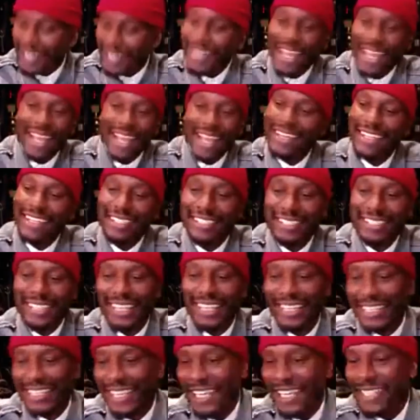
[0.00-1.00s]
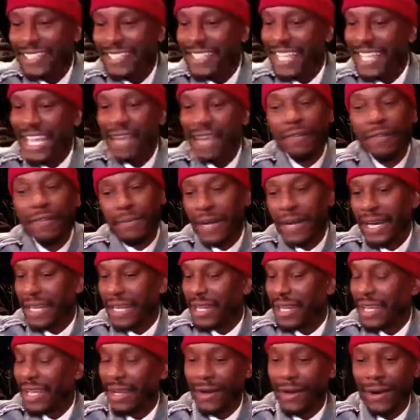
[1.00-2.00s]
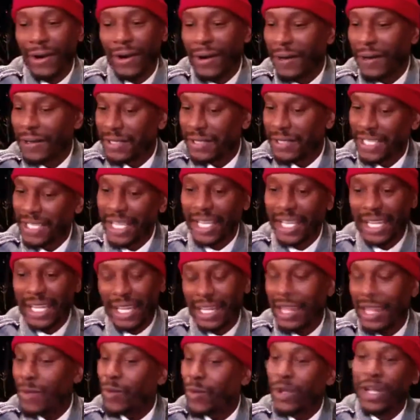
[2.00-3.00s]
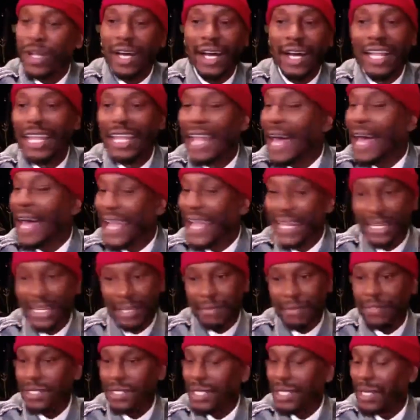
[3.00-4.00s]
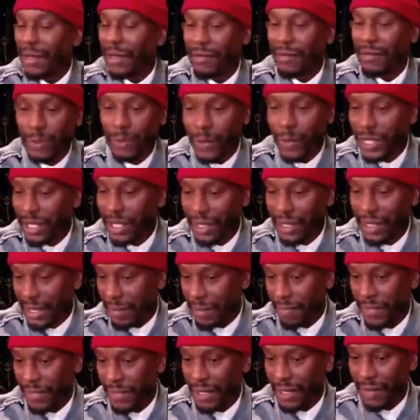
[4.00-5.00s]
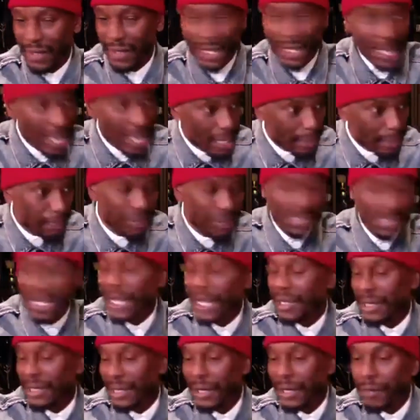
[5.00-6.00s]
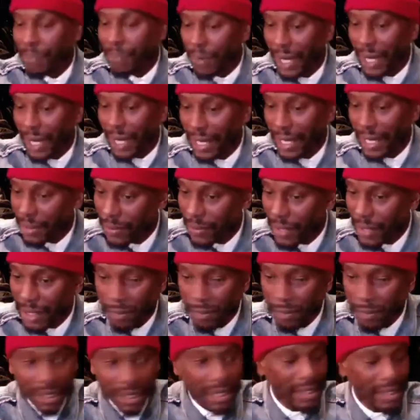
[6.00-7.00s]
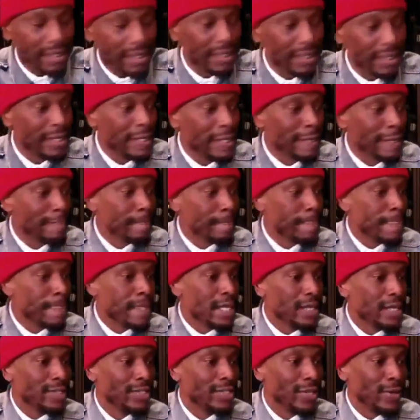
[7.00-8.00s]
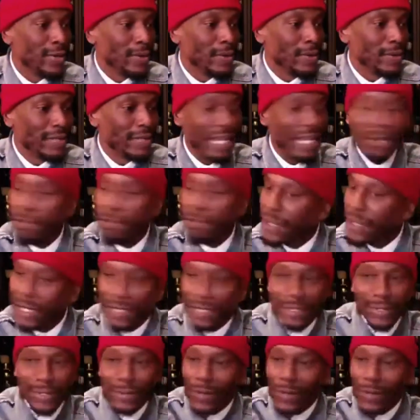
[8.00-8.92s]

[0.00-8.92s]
say yes to everybody that calls saying that they wanna align themselves with them. You know, they gotta protect their brand and credibility. So they put us through all